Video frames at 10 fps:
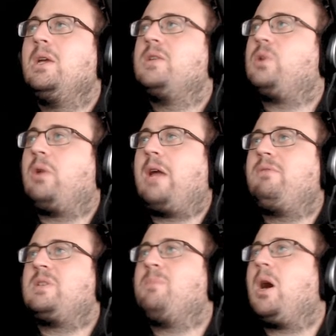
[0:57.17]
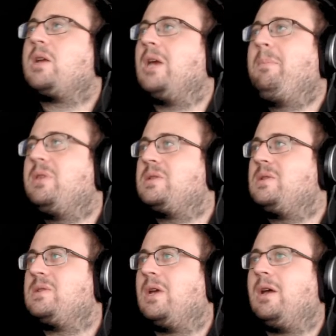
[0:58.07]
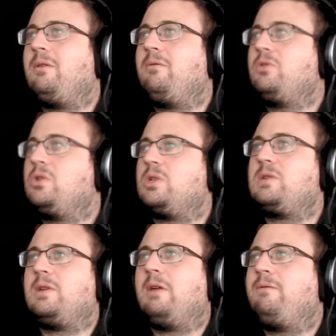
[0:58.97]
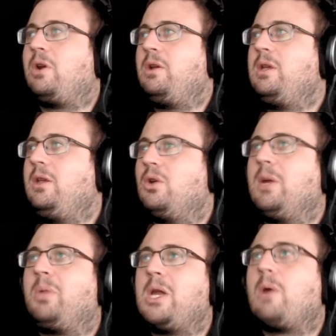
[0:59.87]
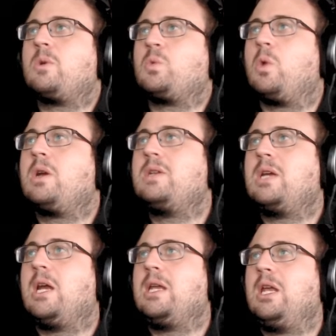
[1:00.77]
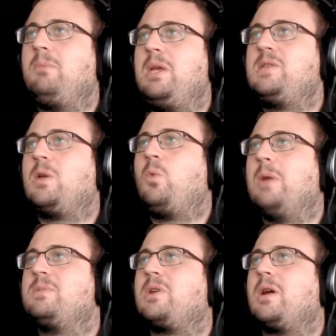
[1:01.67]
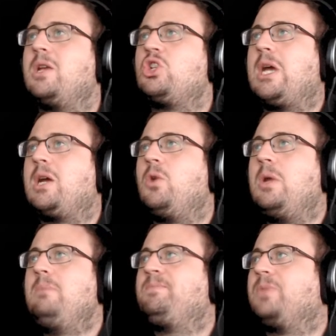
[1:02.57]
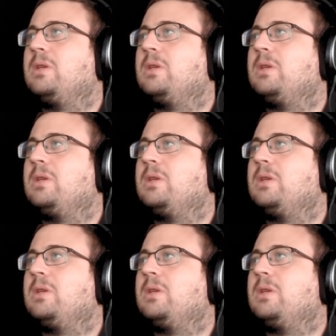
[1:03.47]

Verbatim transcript: So I have this mocked up. This is uh, just a very you know, a couple hours work to kind of get a basic WebSocket chat going.